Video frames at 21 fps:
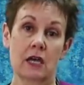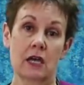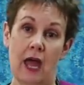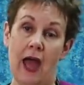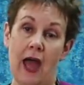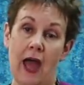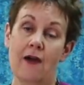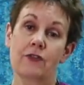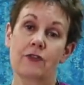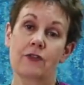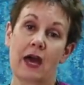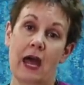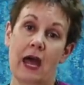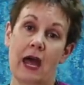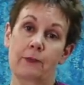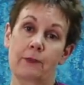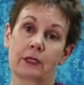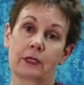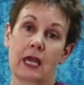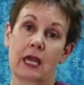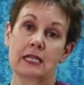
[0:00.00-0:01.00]
have that
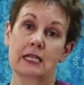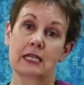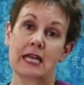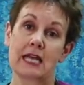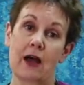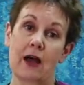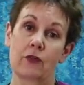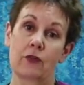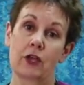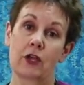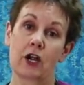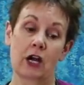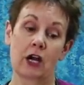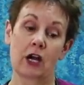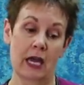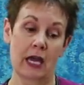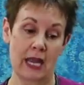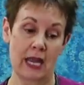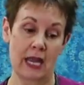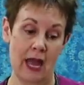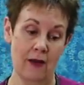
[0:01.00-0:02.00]
applique down there
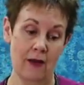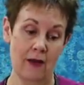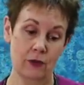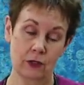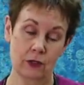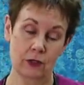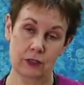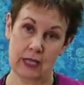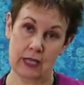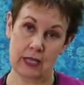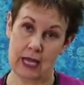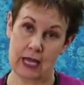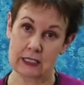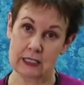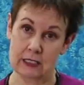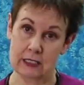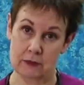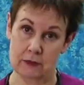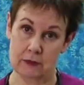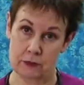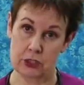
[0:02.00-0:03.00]
and have the, that
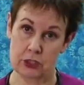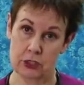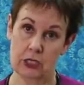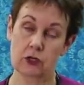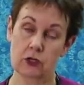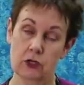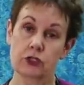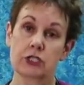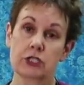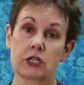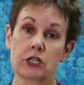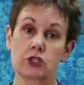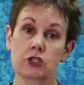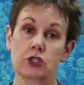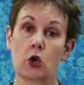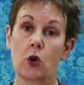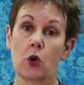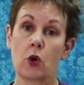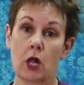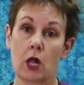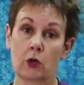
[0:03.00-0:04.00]
particular stitch
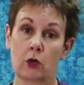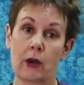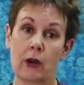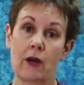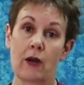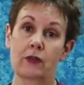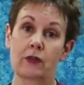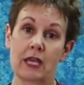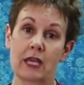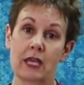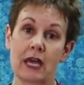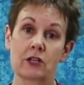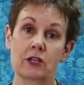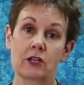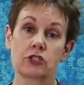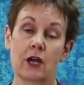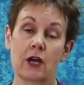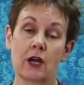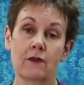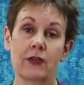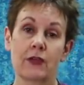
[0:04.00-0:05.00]
go all around the
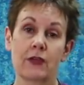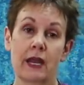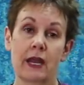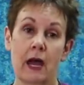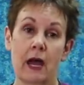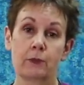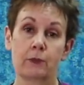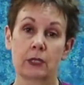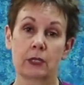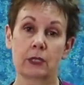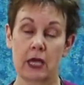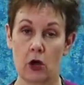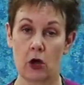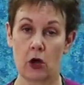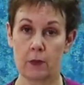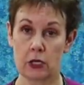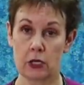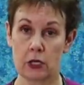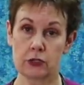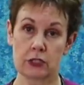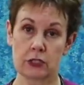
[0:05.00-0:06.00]
edge of that applique all
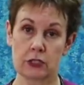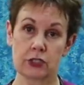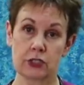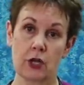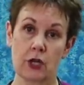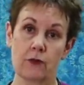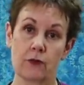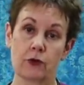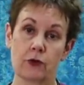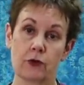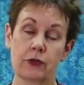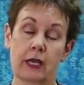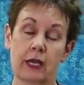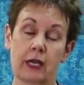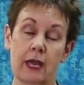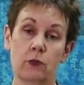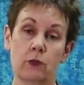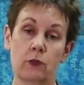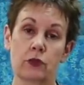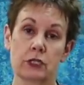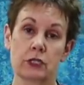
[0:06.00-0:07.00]
by using the software that
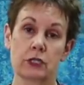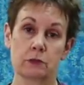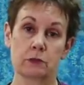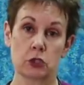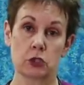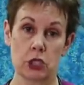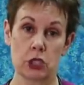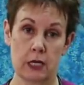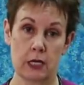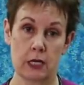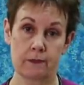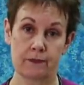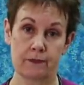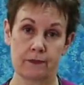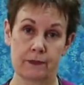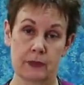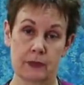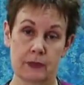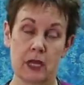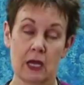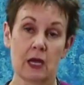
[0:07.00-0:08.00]
came with this machine.
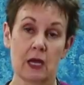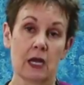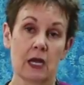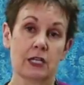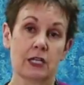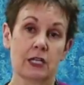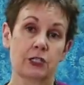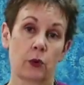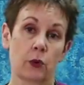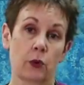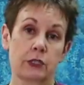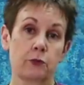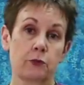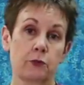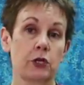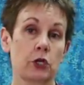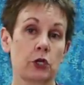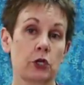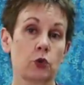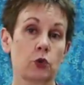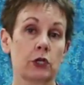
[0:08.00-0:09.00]
So it's
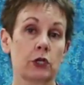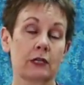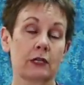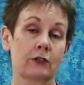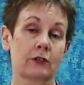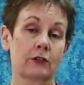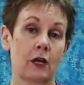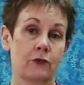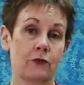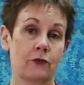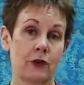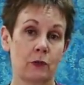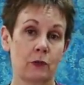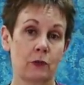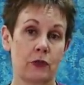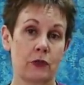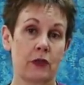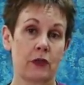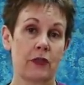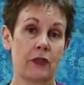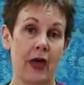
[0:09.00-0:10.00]
pretty cool. You can have a lot of fun
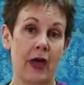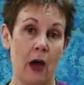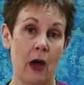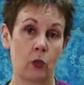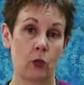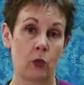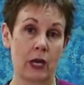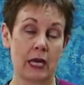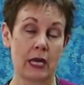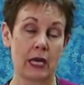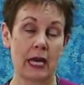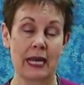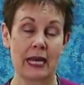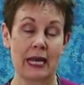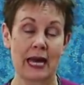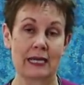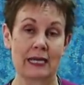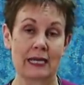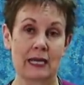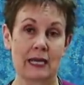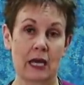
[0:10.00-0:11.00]
with it that way and
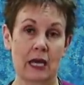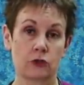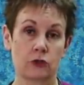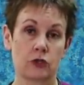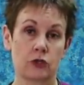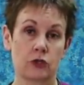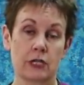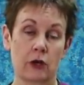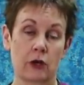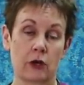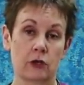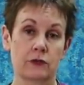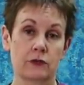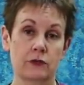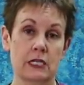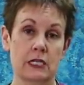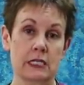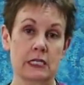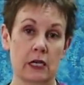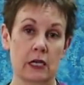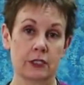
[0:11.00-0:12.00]
add extra decorative
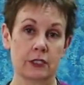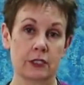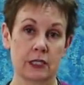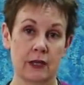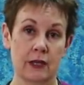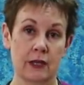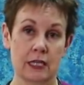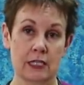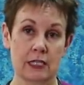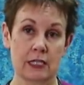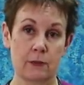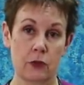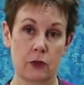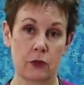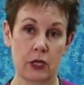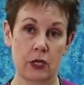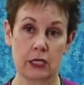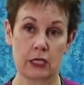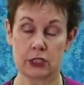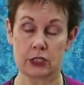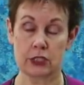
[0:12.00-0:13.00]
details and that type of thing.